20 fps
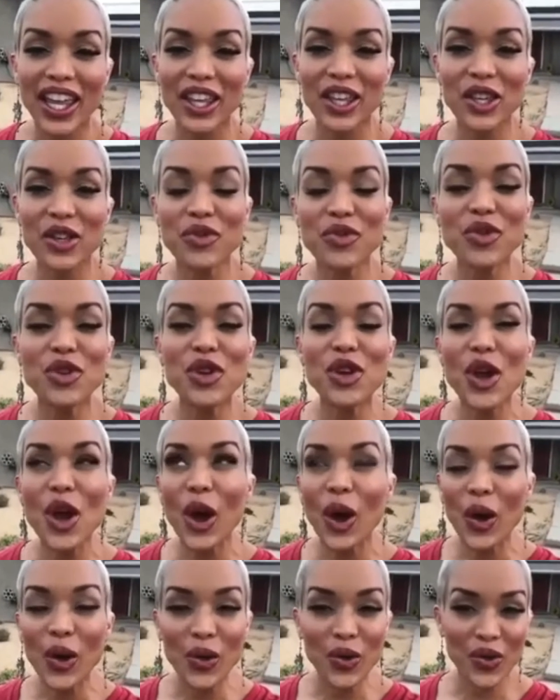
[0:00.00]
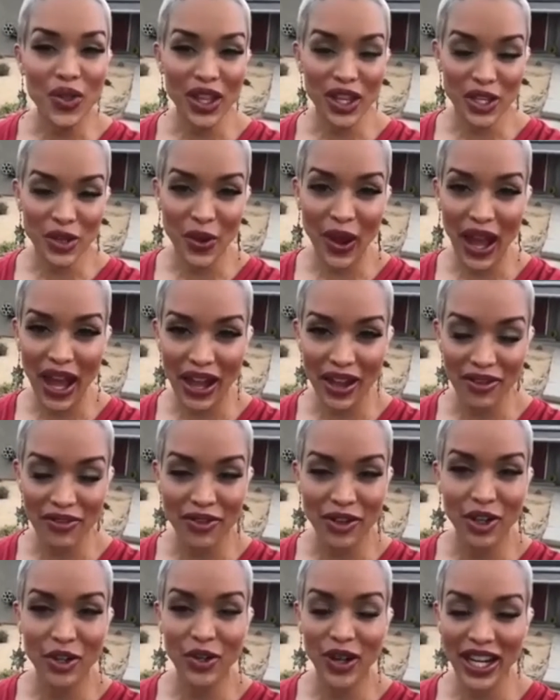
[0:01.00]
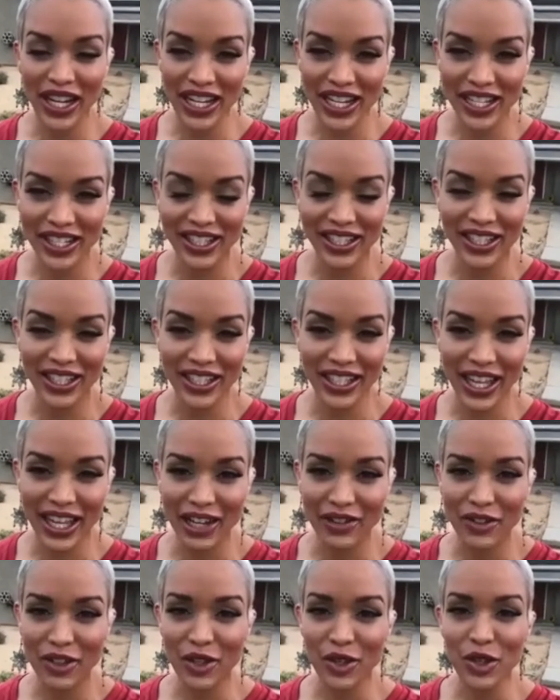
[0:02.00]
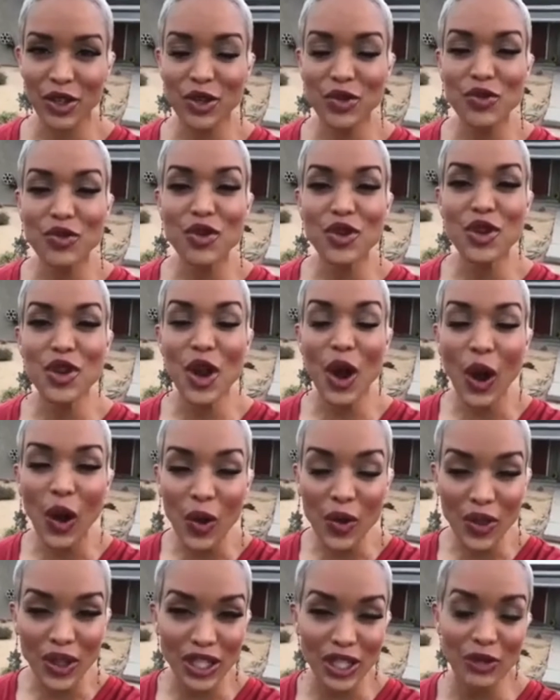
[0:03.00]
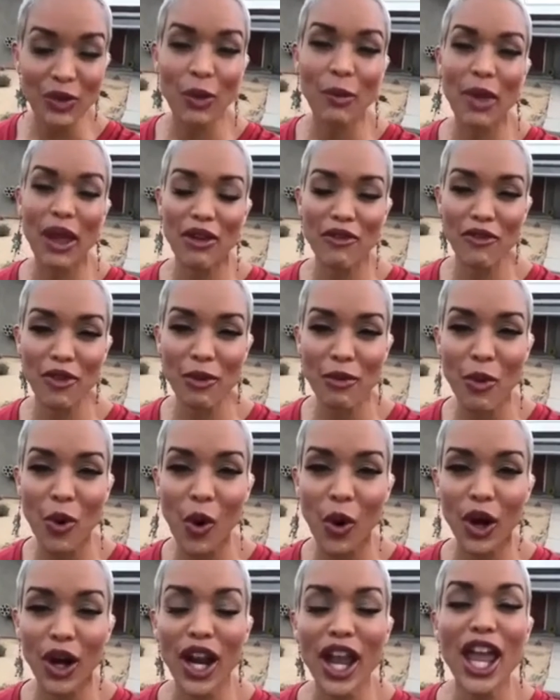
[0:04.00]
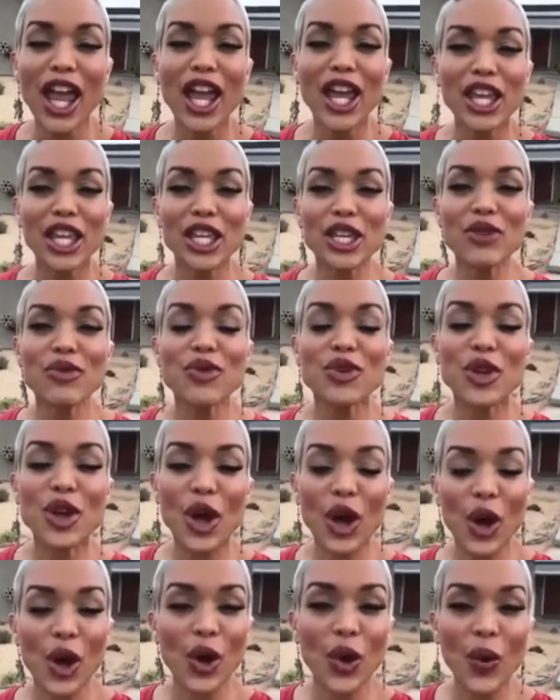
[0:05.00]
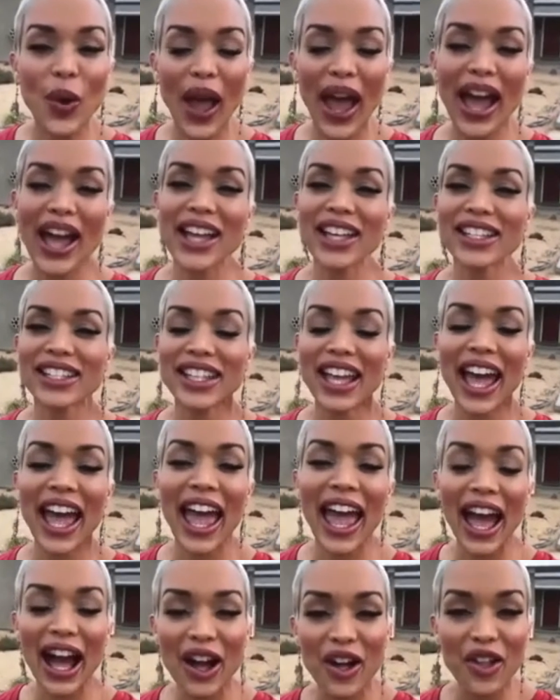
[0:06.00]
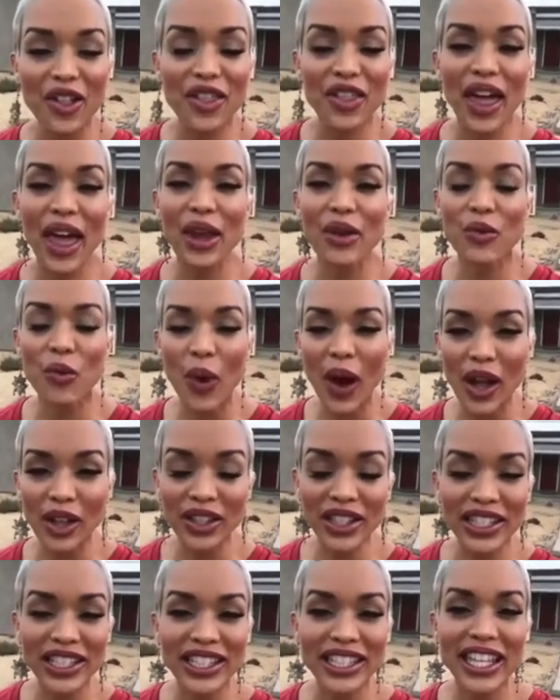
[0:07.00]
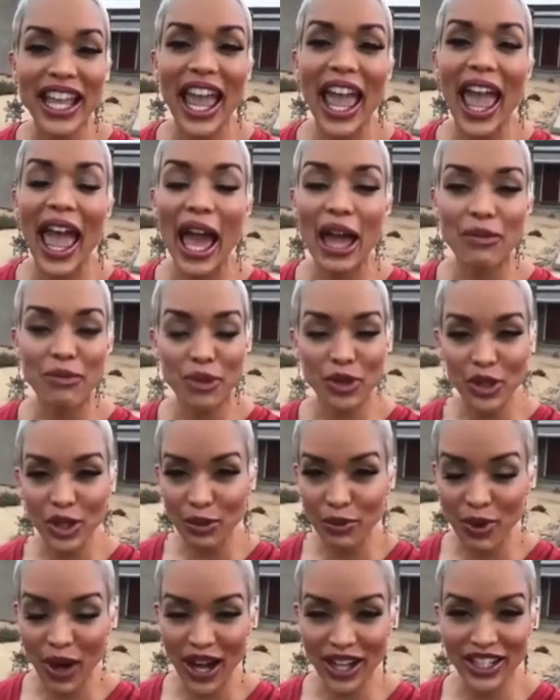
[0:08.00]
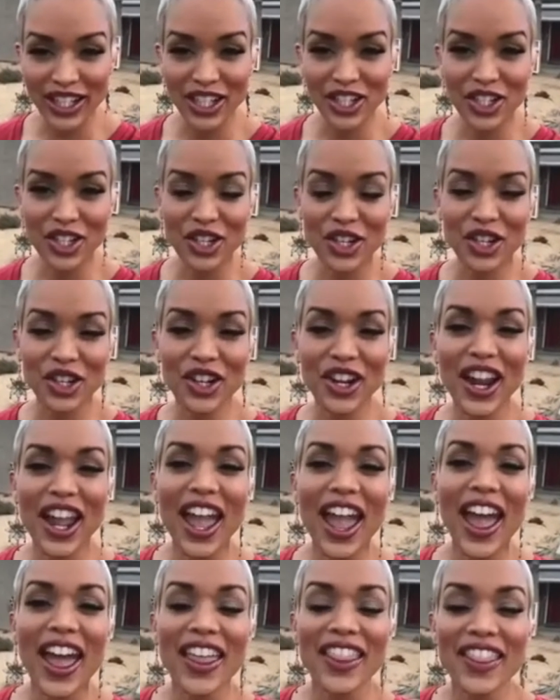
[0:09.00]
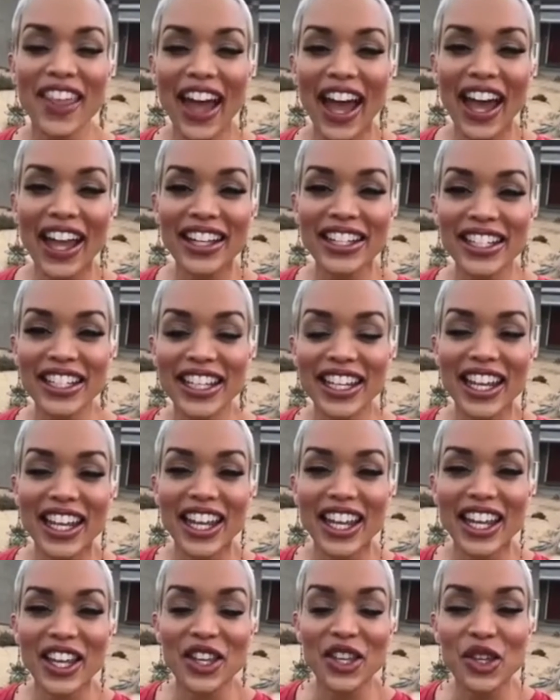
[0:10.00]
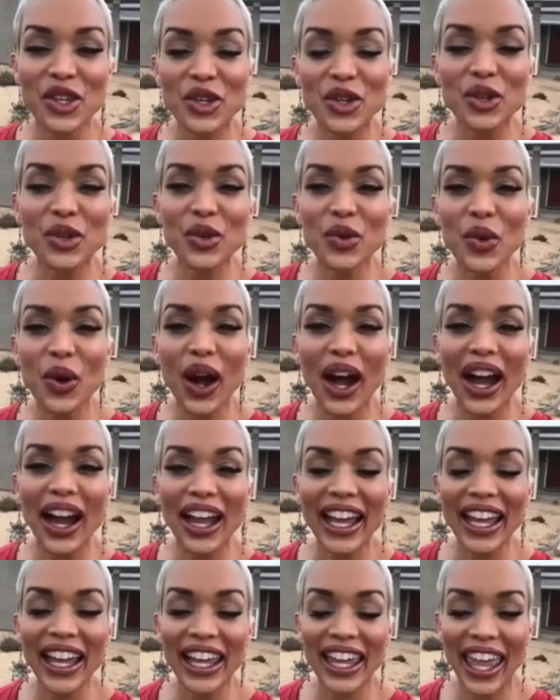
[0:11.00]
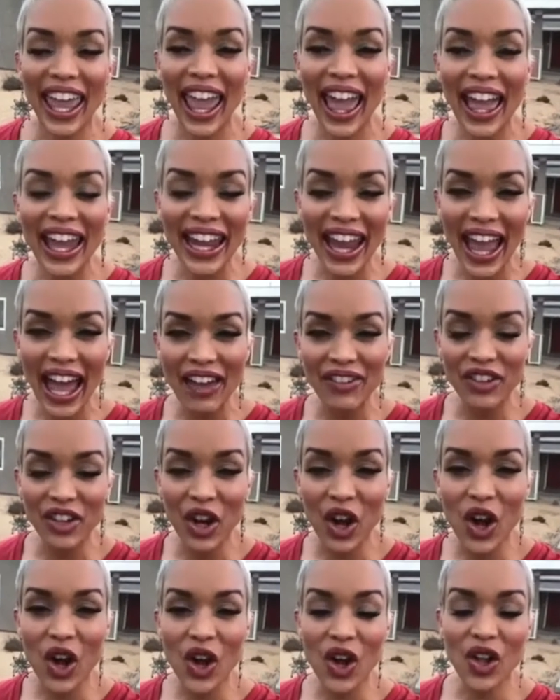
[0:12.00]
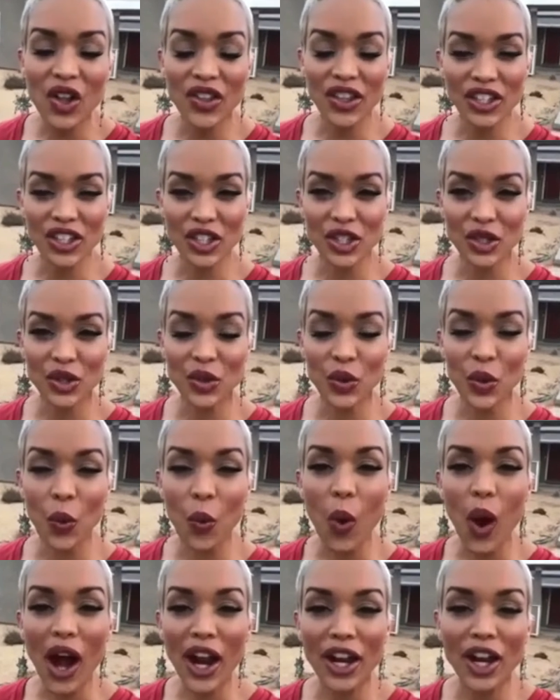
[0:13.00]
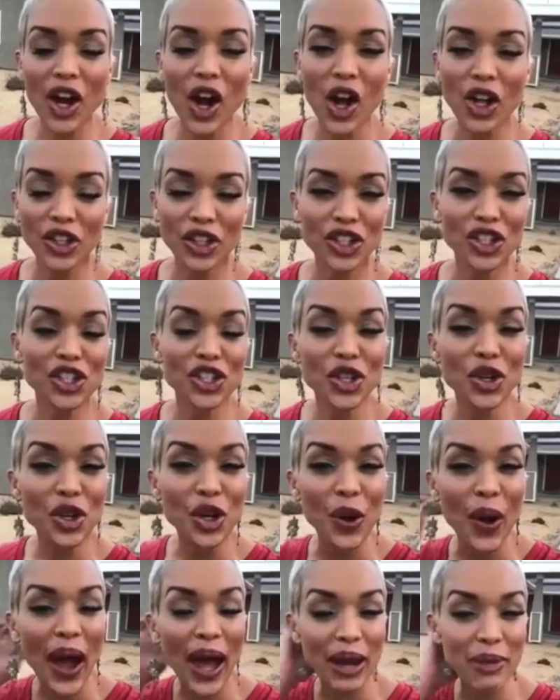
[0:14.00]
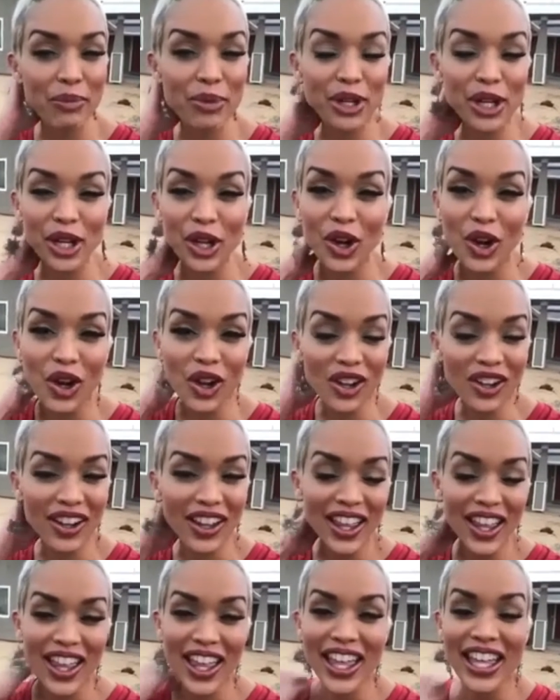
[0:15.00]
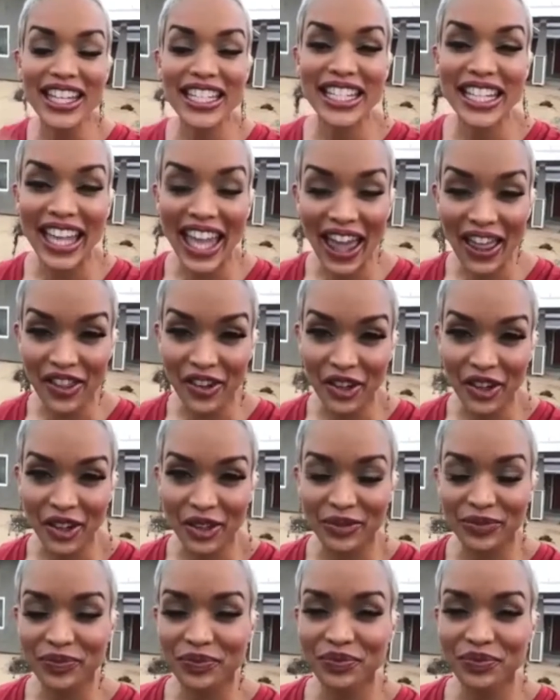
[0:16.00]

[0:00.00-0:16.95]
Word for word: You know that you have greatness inside of you. You know that you were meant for more. You know, as a health and wellness and beauty practitioner, that you can have it all, that you want it all. You just don't know how to put it all together.